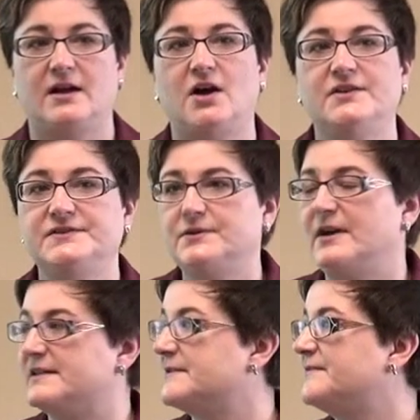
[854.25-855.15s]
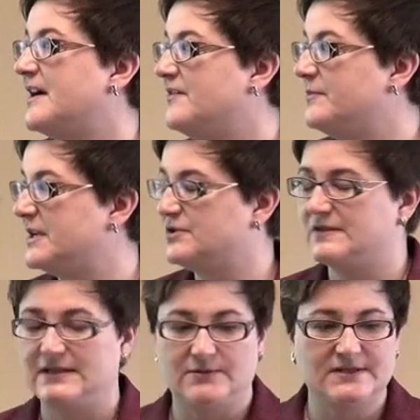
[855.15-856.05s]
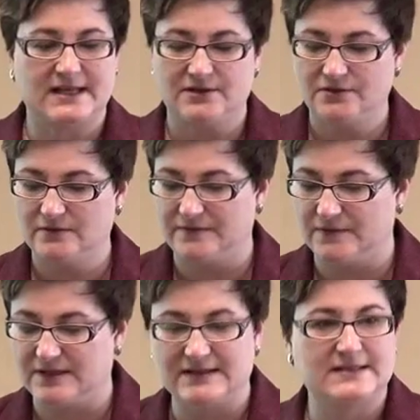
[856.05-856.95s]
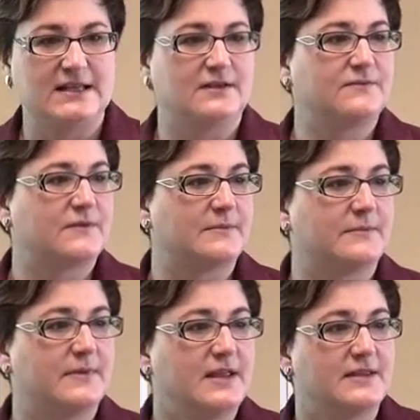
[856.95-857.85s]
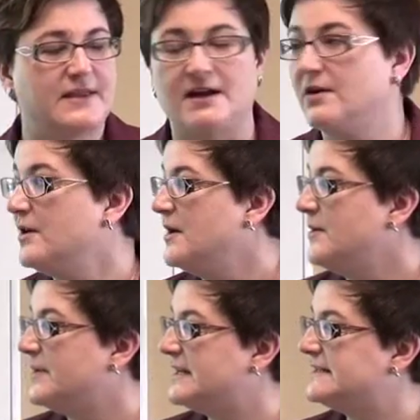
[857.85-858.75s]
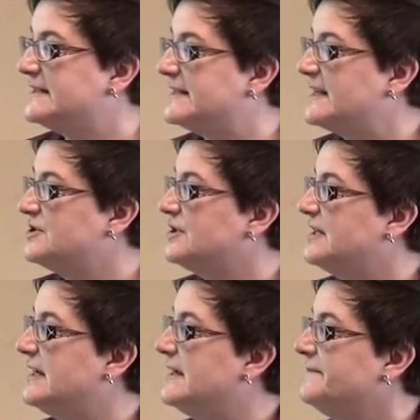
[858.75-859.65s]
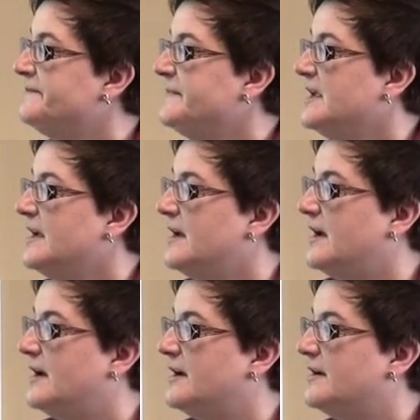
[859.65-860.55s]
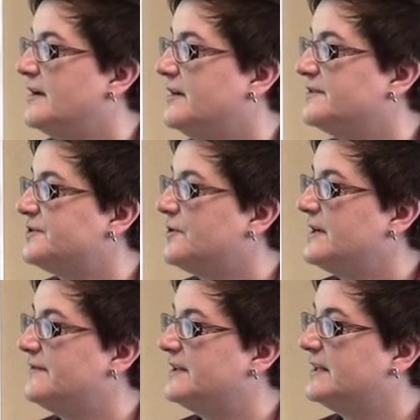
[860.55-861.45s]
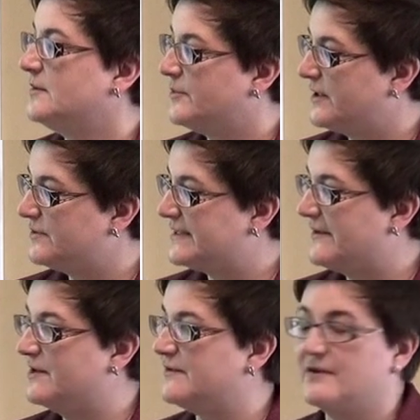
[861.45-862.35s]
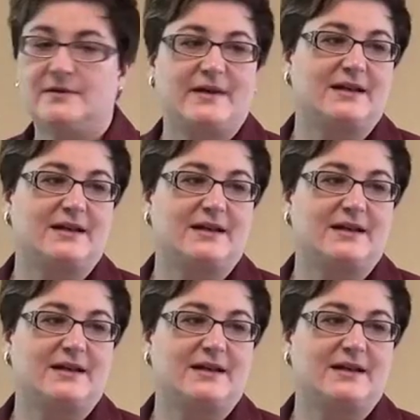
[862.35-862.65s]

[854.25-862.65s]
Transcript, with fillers: also has a five-picture sequence. I don't know if you can see it from there, but it's essentially uh, a story of a little boy who's having a very